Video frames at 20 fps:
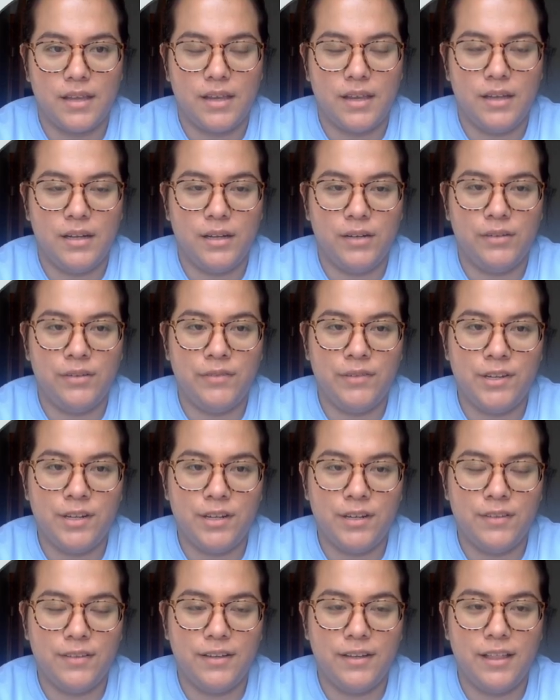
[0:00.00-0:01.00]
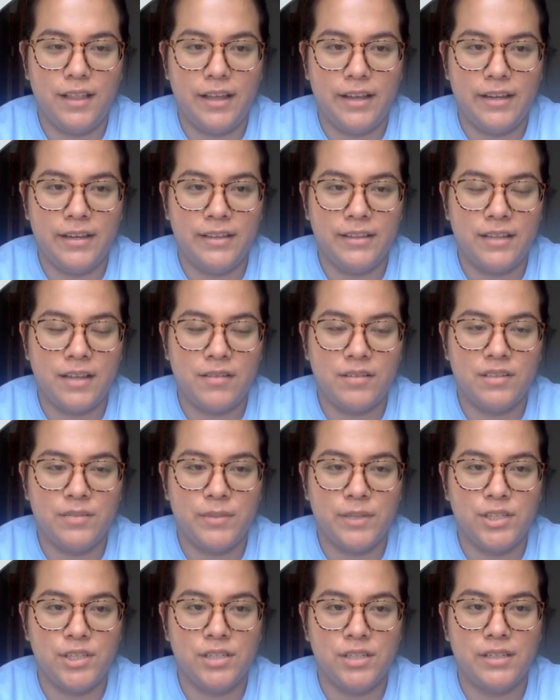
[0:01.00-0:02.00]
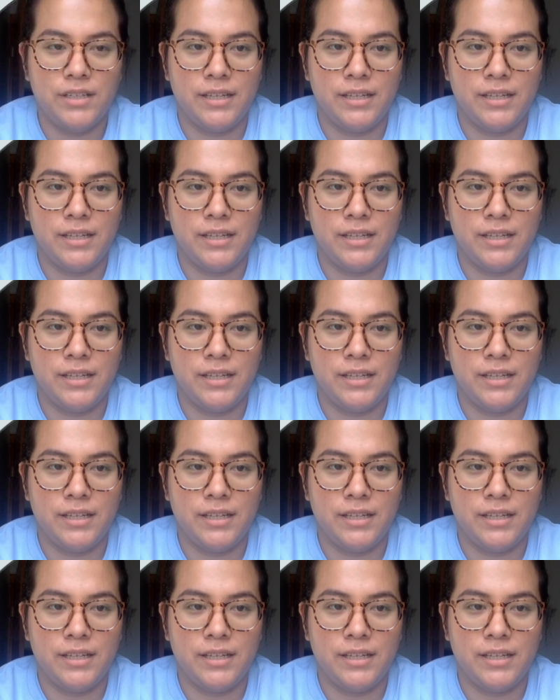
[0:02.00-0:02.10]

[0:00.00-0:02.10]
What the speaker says: An overview of the client that was mentioned